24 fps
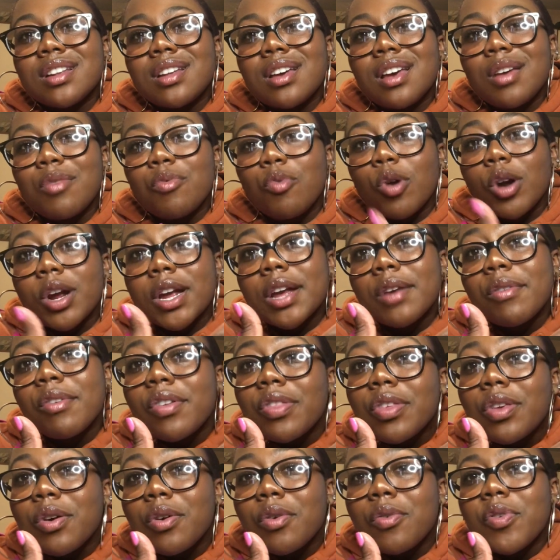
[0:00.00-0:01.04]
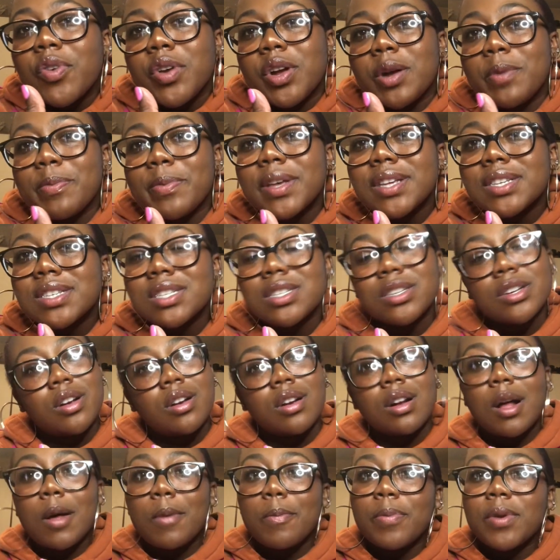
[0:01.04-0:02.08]
in working with you for your business or your
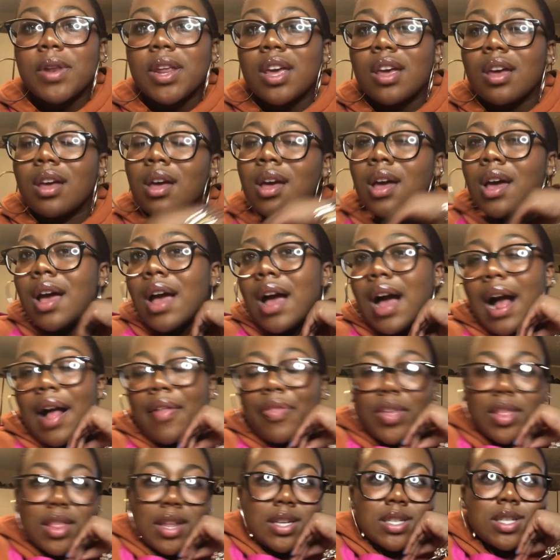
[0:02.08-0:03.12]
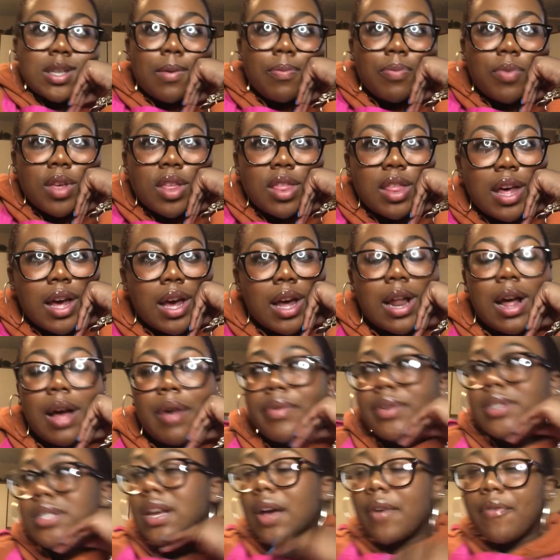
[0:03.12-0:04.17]
company, I think that's something that I
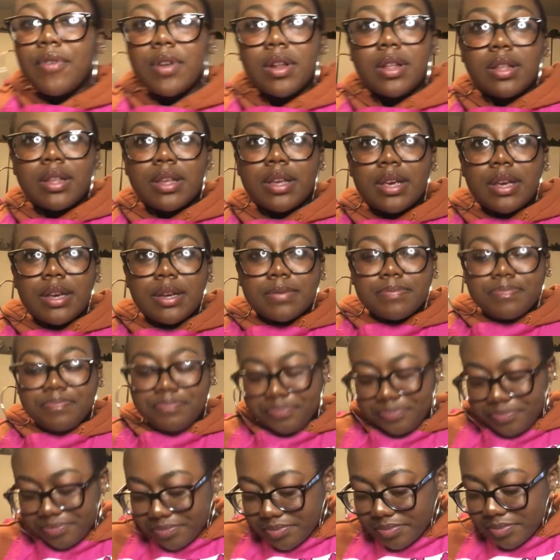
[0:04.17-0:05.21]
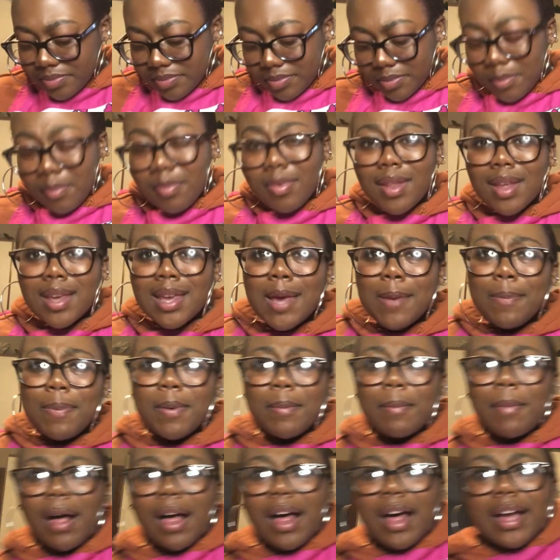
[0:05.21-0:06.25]
would definitely keep in
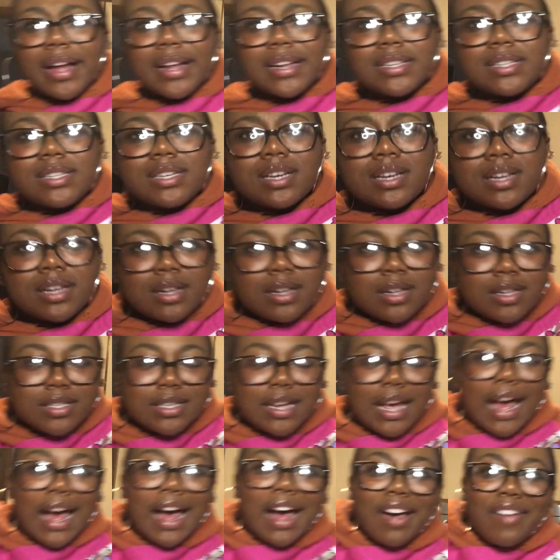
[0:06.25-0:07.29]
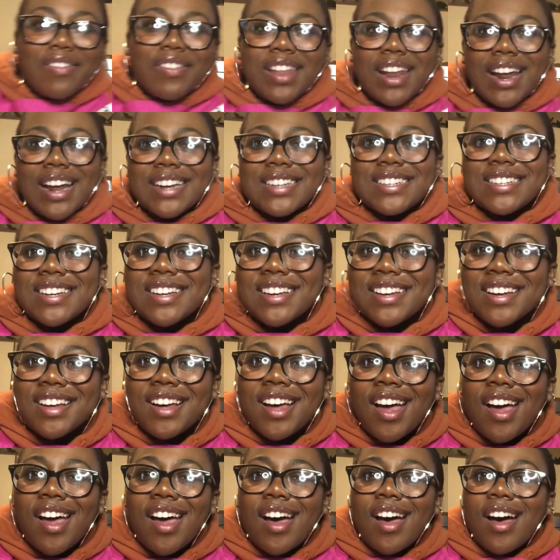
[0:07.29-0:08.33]
mind to have that idea.
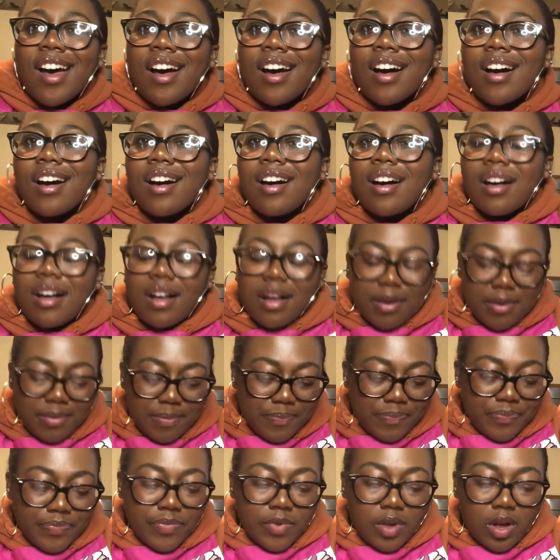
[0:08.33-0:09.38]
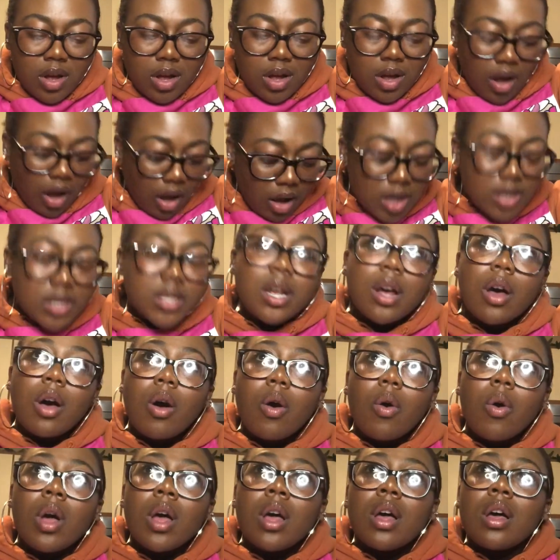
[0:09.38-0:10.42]
Also,